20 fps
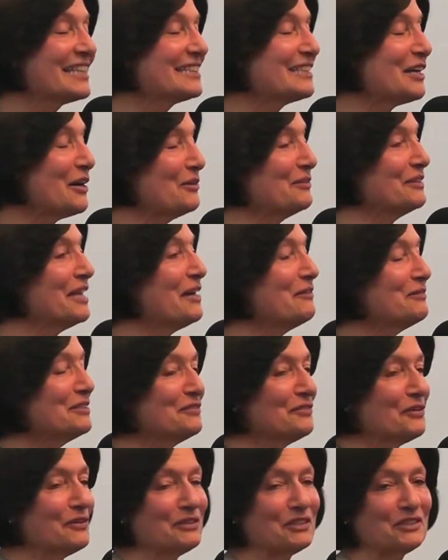So that was
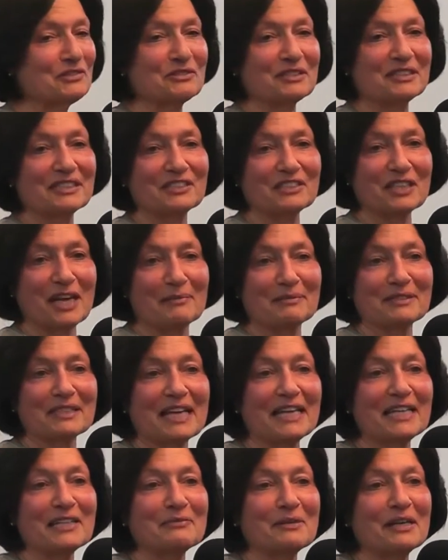very interesting times.
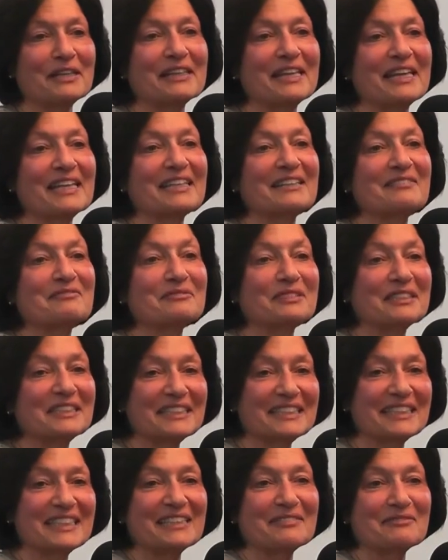Anyway, they
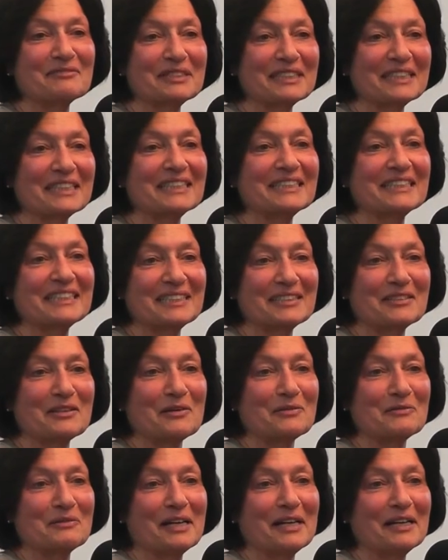really, it really did
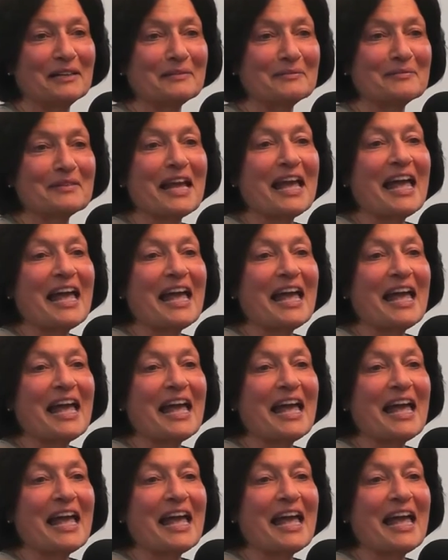go well.